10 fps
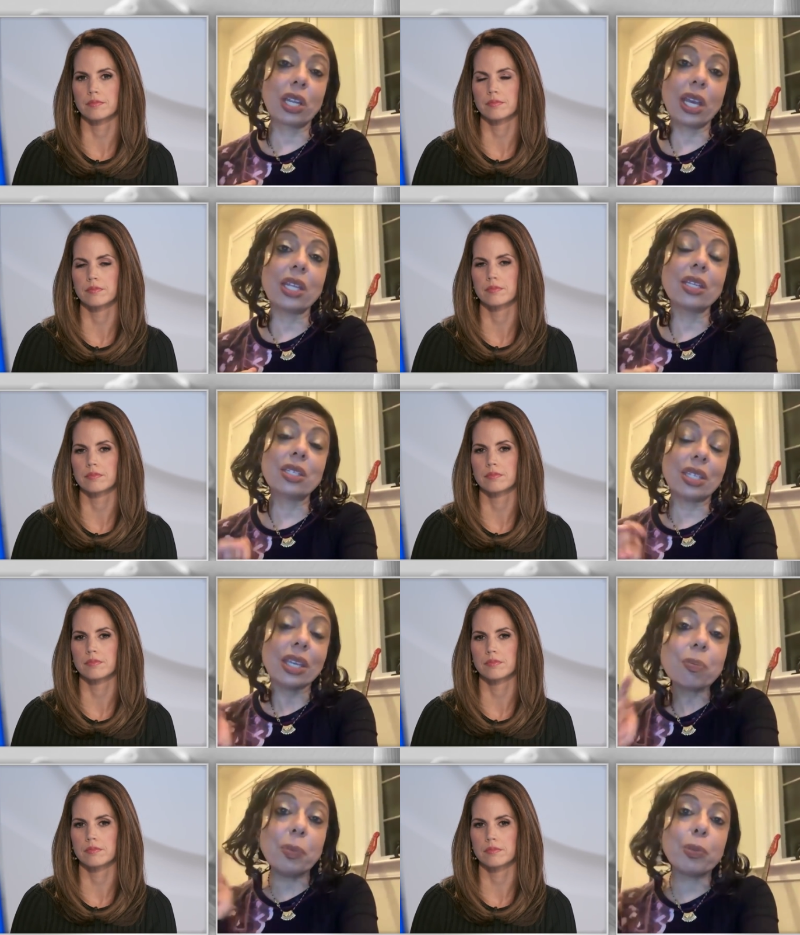Speaker 1: getting sick.
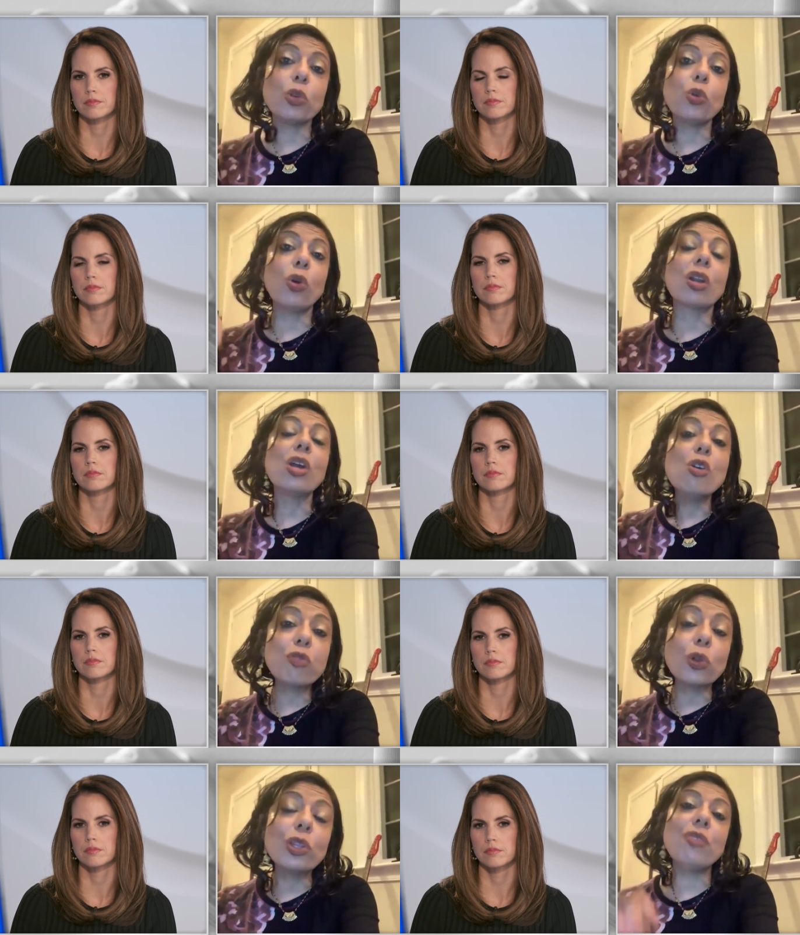People who are
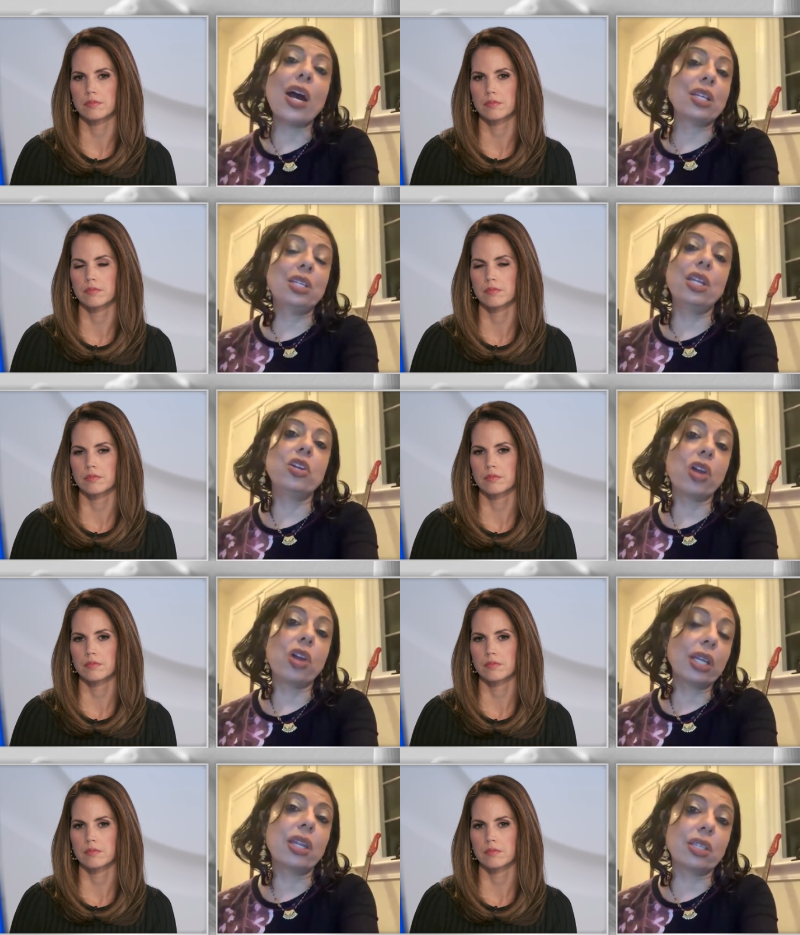fully vaccinated are
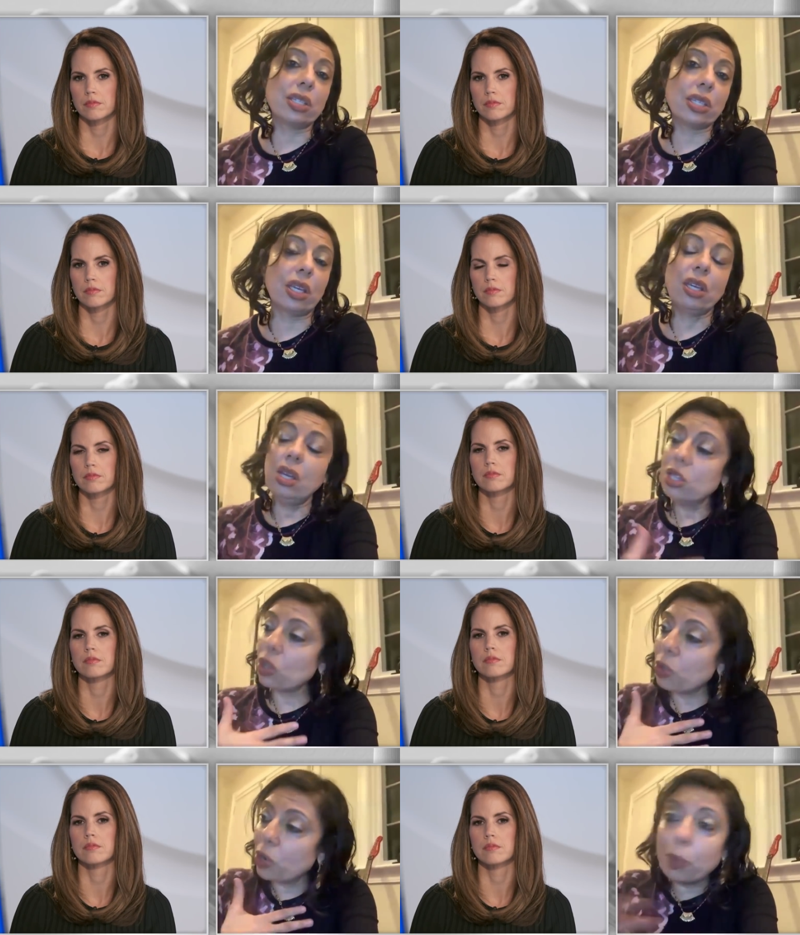not getting sick.
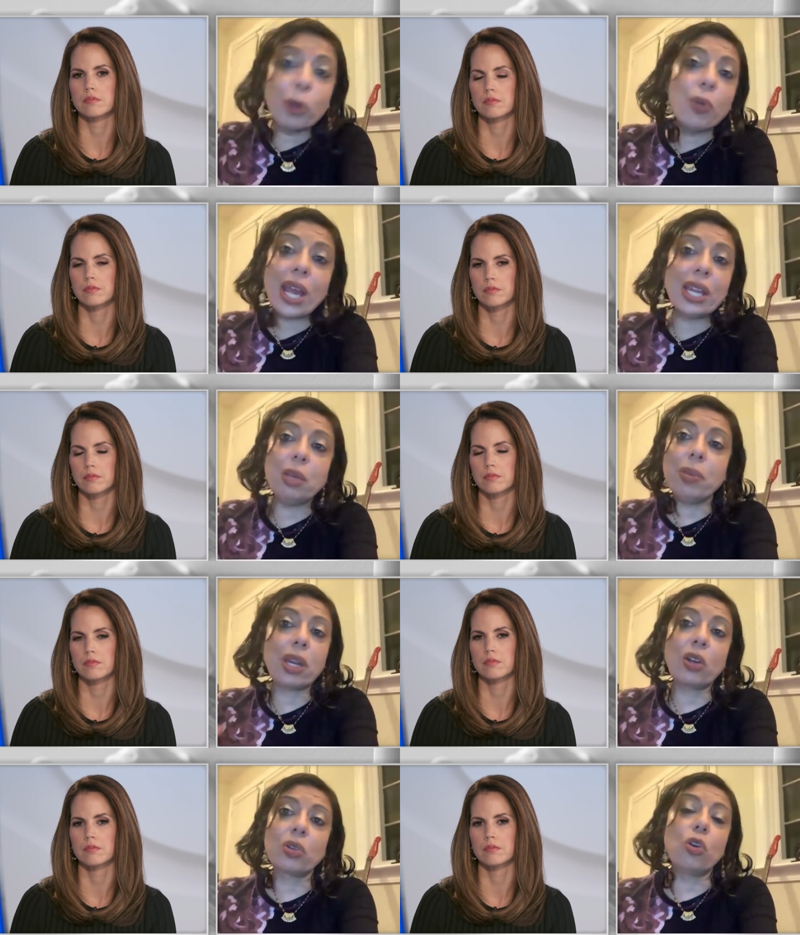So they're going to be ready, but I
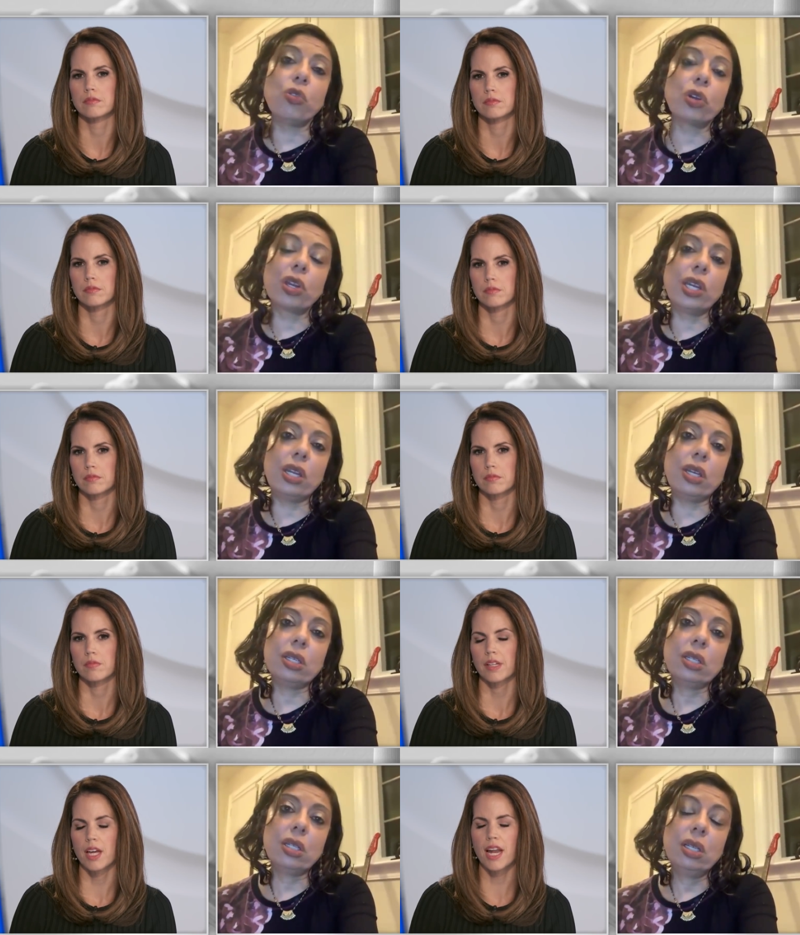don't know if we're going to need
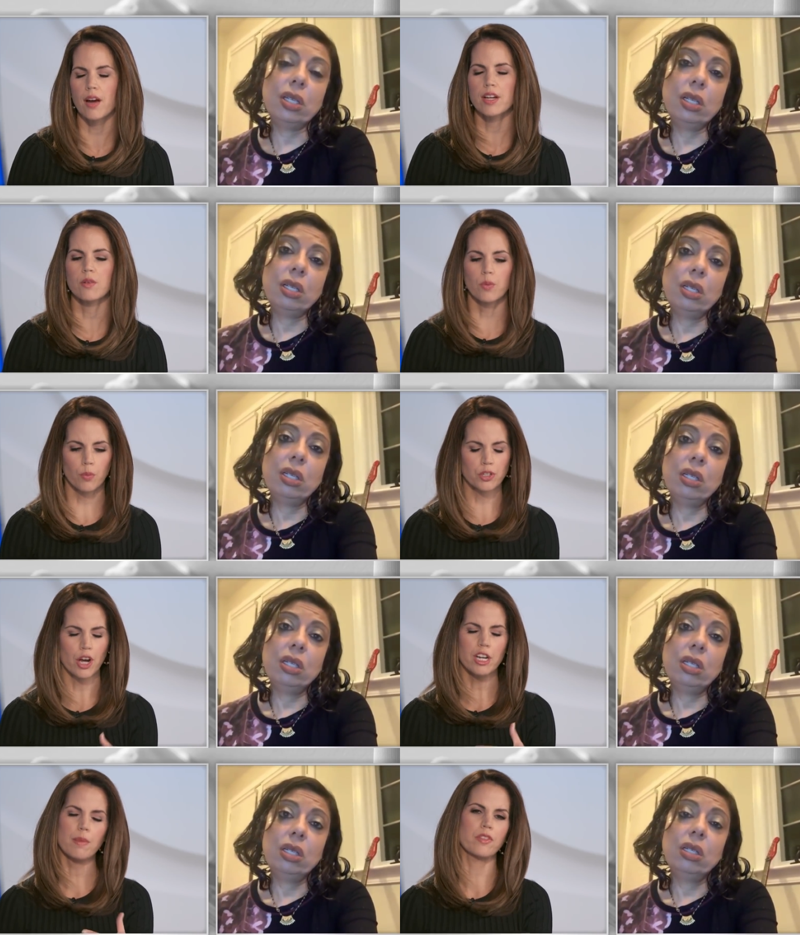it.
Speaker 2: And how and when we're
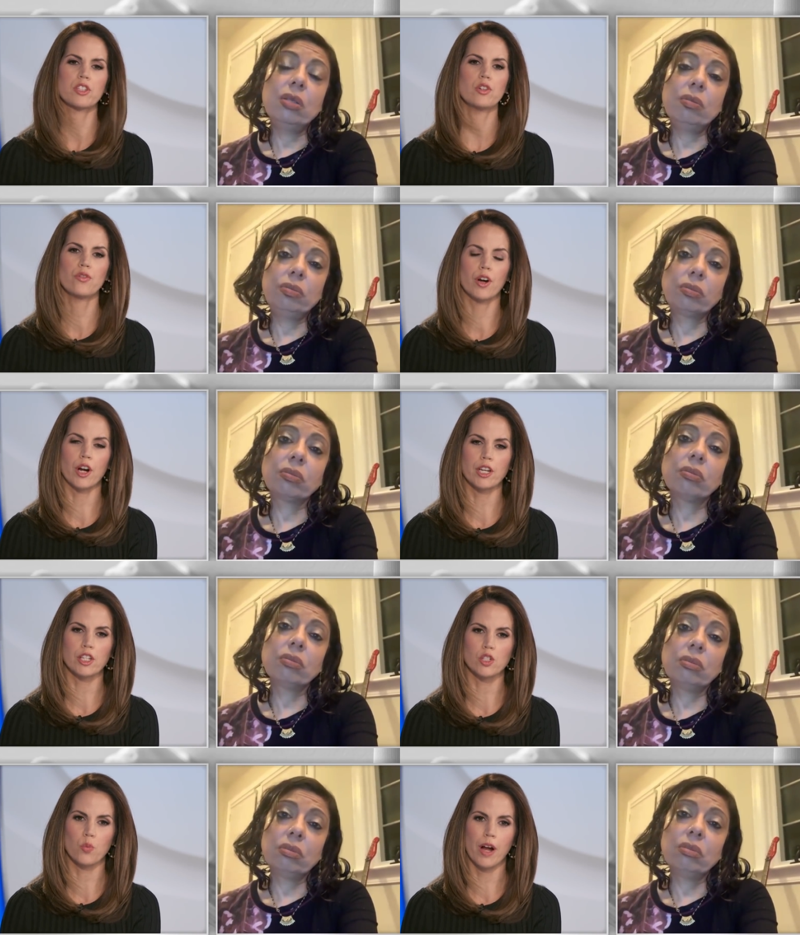talking about this new variant
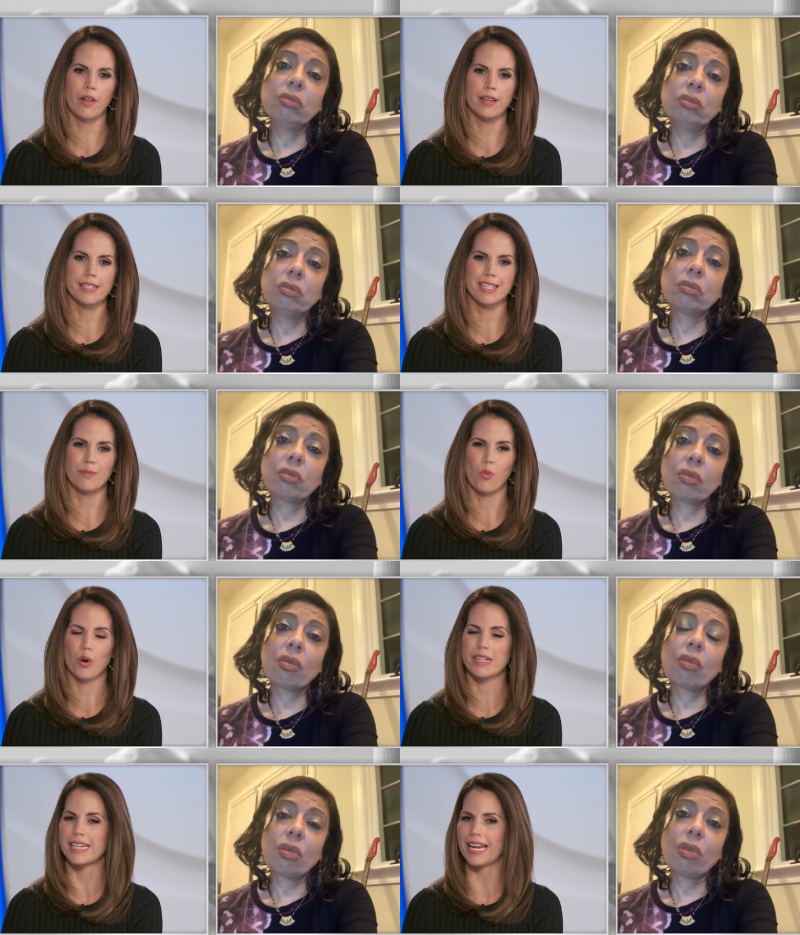as well, is it
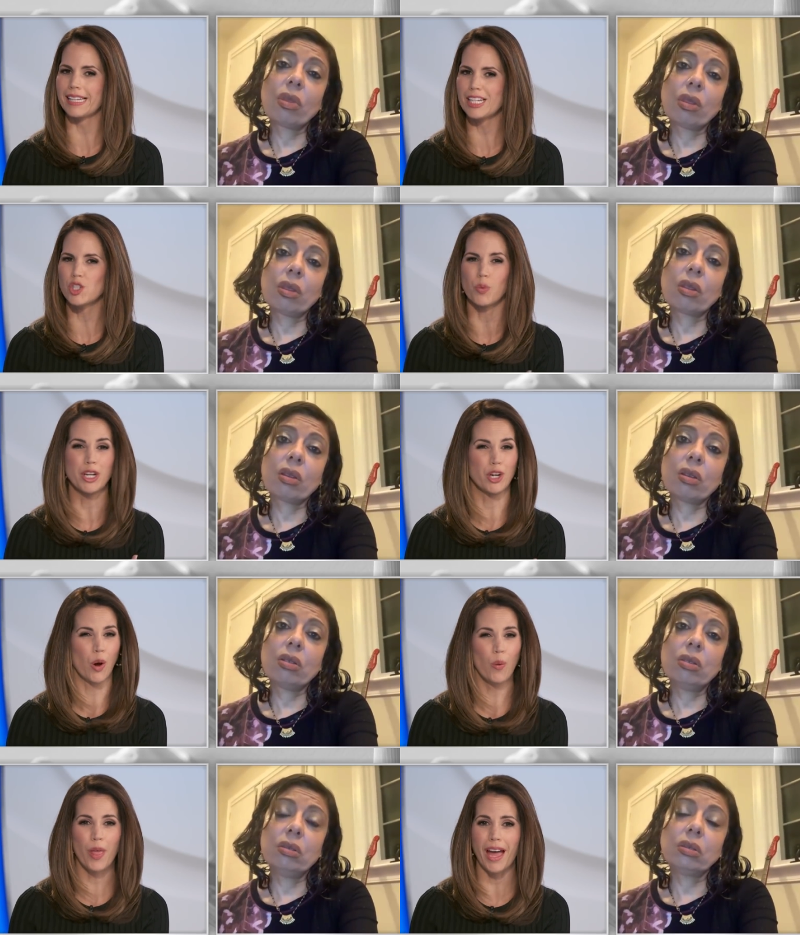more deadly? Do we
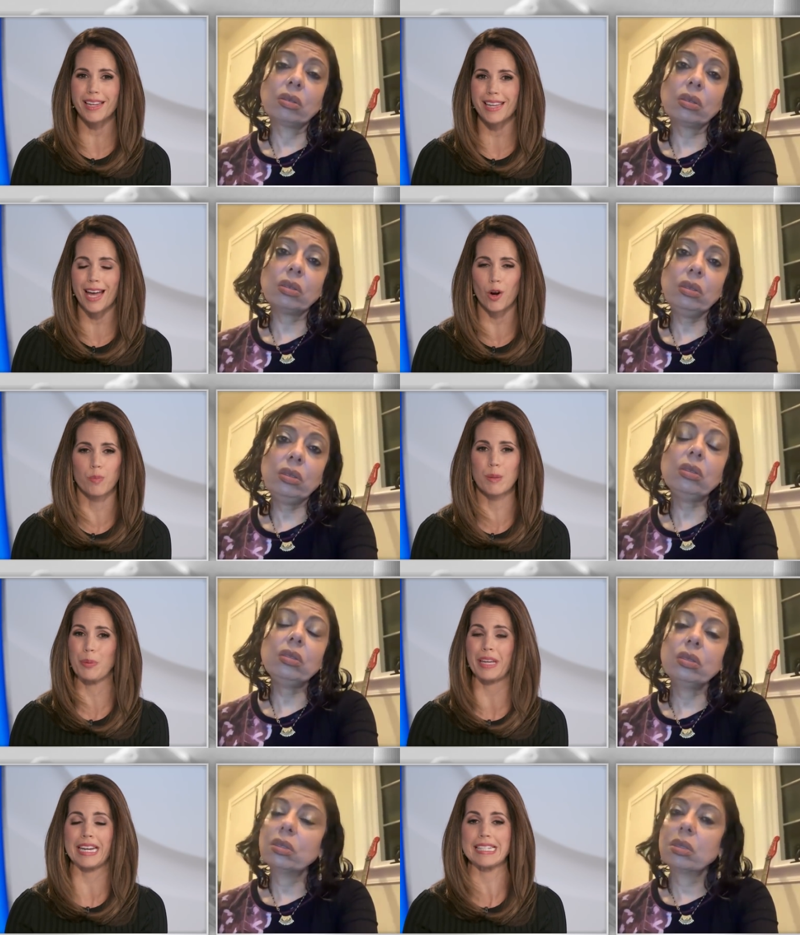know that yet? Are
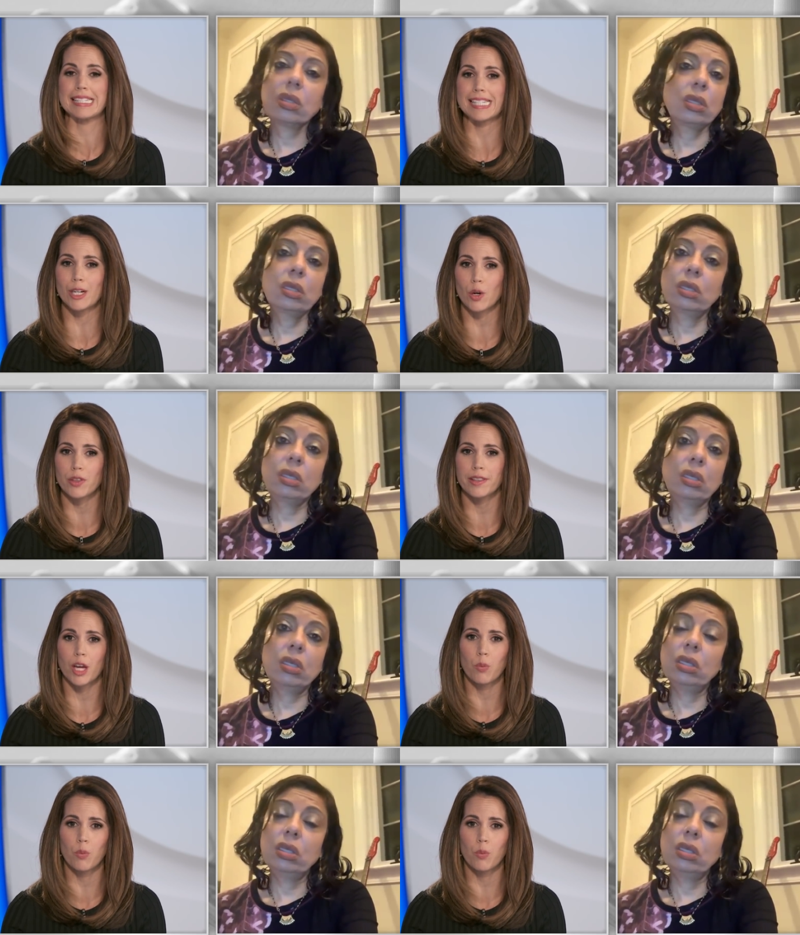people getting sicker than they